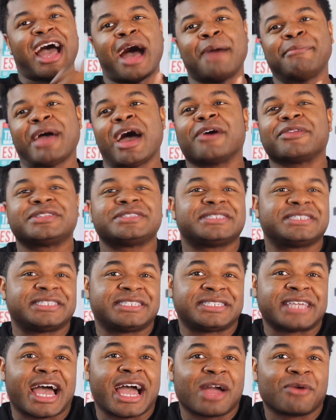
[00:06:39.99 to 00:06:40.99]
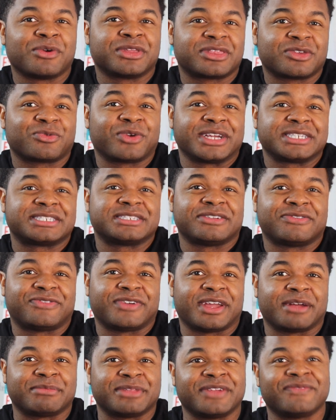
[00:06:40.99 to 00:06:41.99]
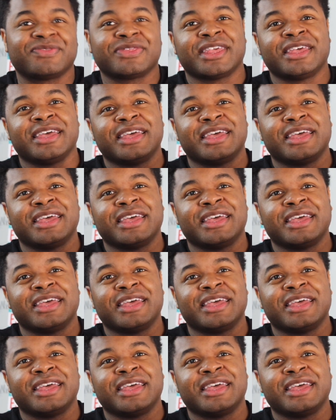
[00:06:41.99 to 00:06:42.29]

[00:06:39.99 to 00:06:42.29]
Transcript: I'm outside with the rest of the family.